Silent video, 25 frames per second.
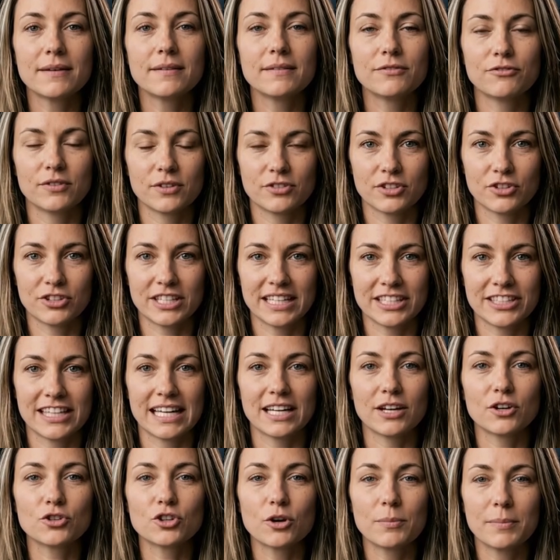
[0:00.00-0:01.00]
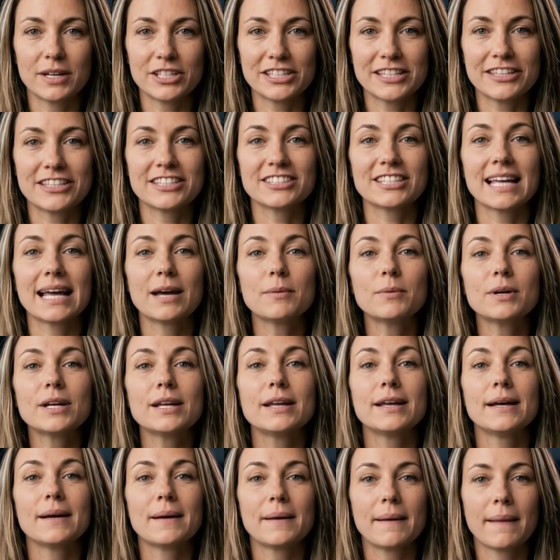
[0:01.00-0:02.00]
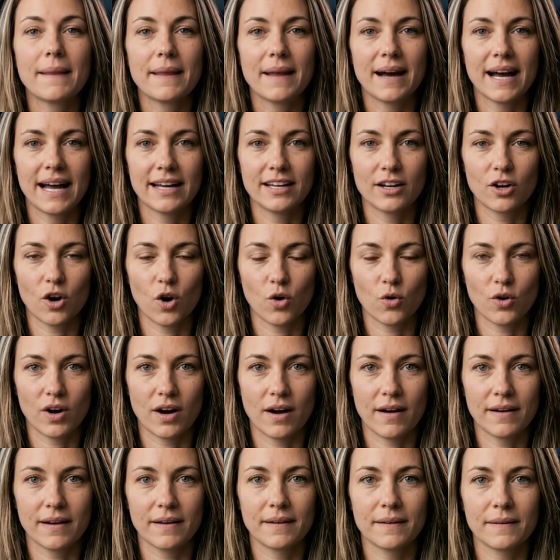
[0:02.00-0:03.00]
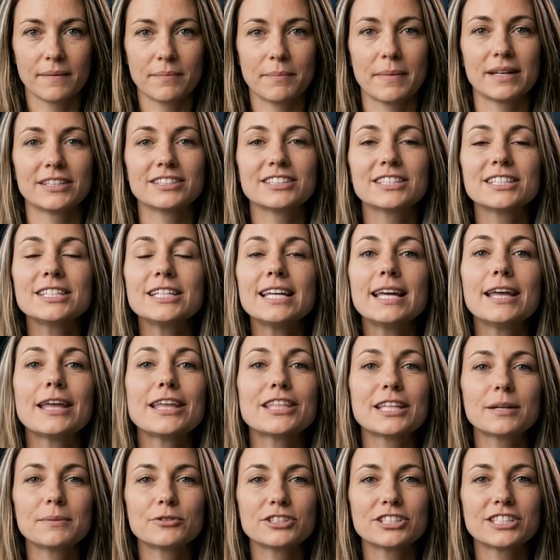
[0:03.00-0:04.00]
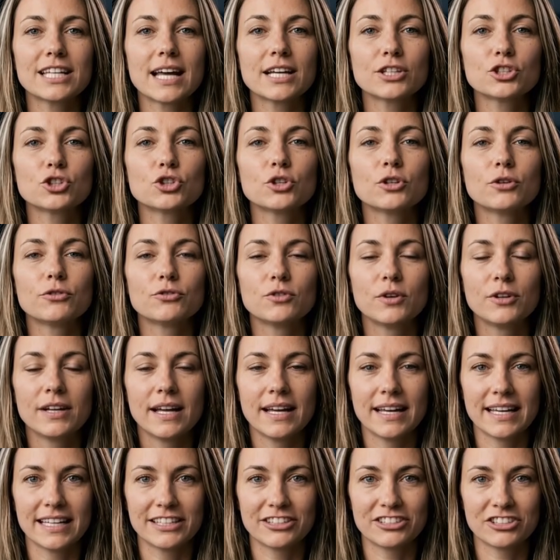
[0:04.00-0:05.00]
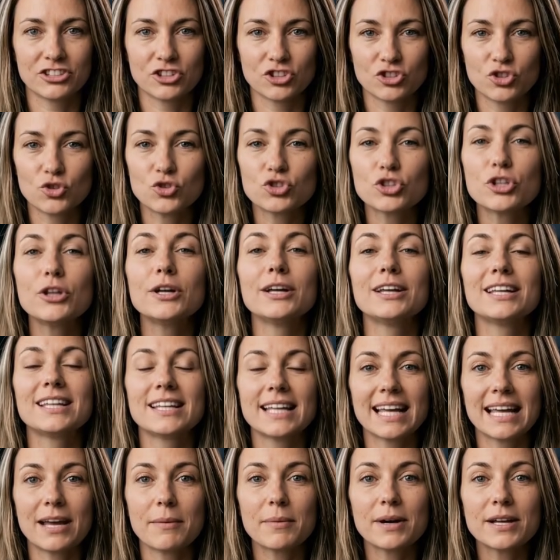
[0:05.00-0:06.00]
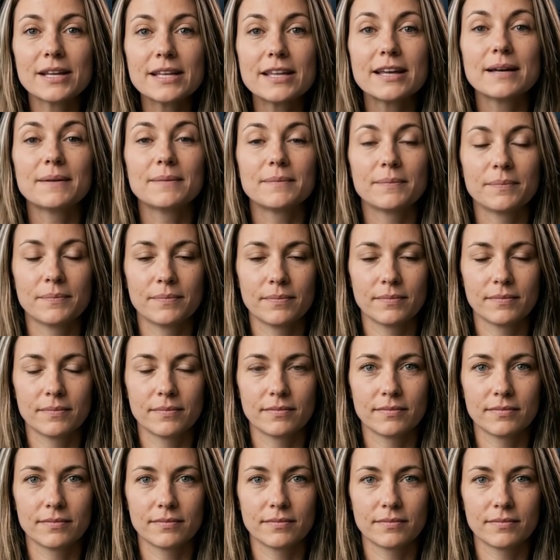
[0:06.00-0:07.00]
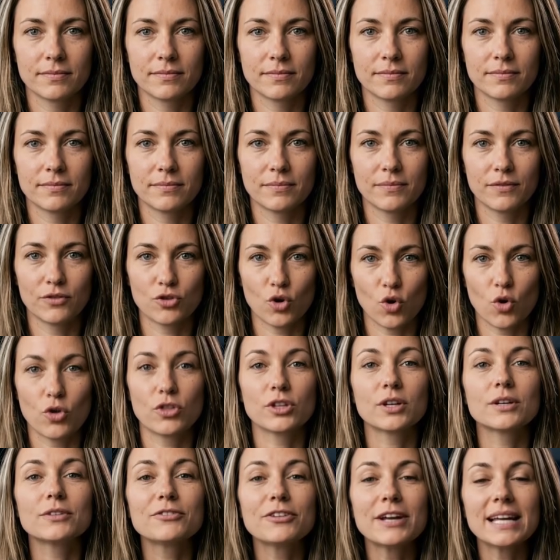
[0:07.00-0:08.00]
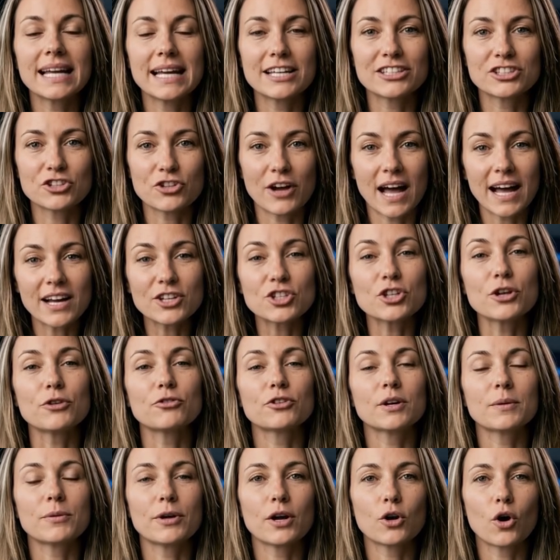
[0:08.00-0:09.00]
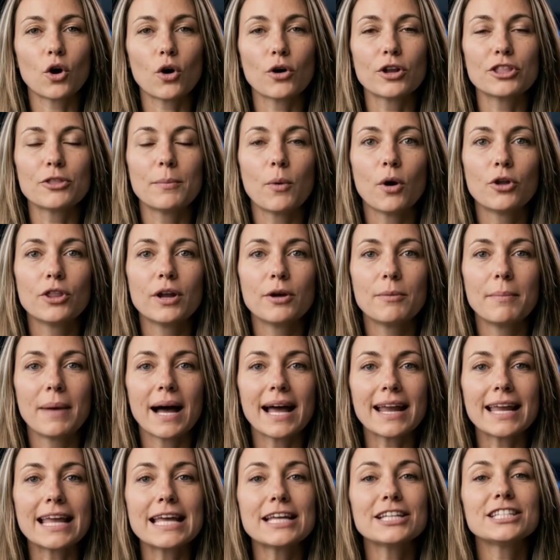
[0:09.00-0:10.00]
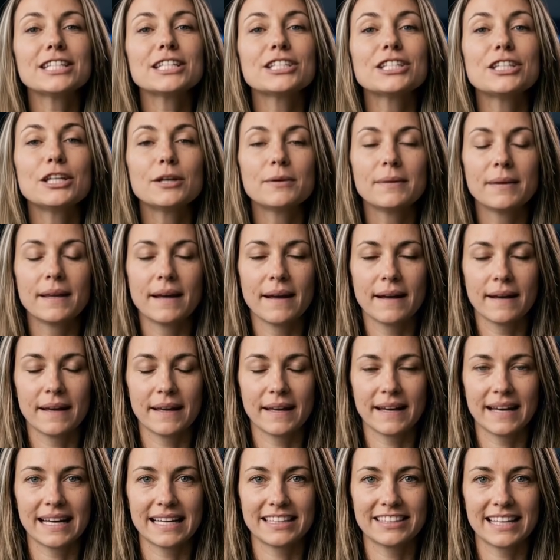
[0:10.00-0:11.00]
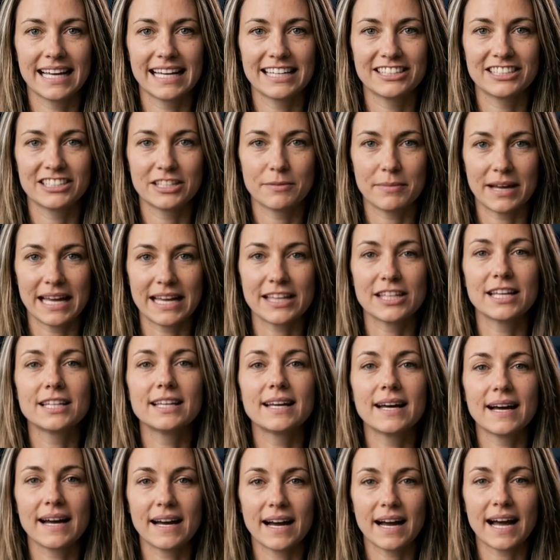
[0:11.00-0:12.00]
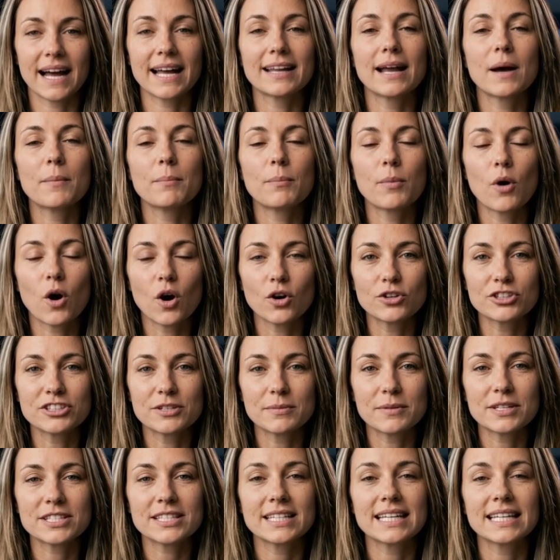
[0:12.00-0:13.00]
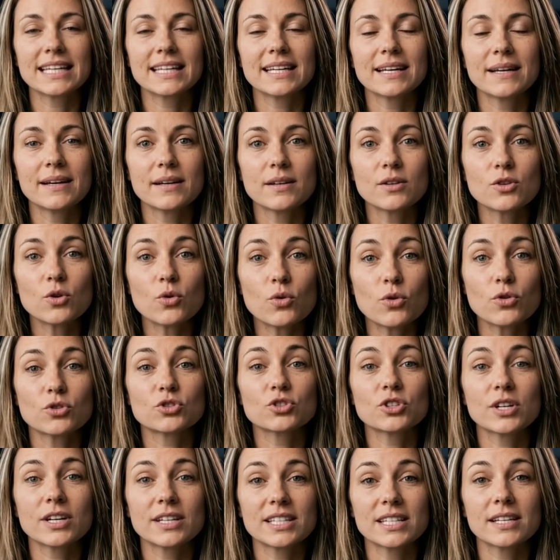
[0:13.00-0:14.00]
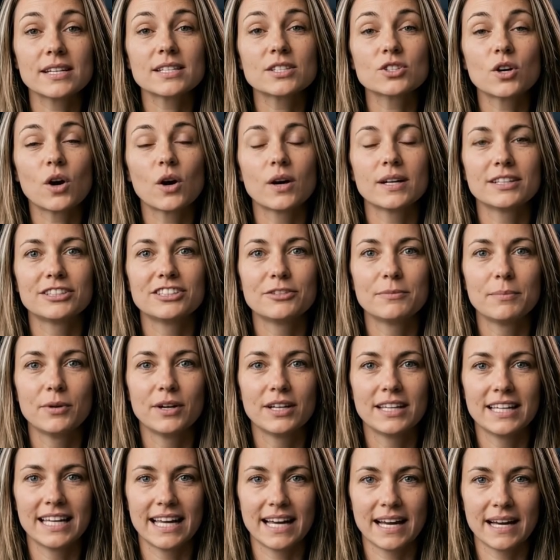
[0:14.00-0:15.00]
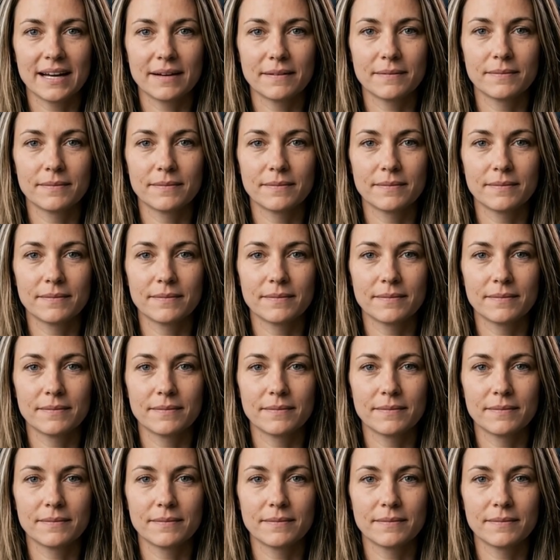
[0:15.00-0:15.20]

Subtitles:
for the retail remittance segment and lower but still substantial for the institutional segment. Total fee extraction from the correspondent banking system is estimated at approximately $2 trillion per year.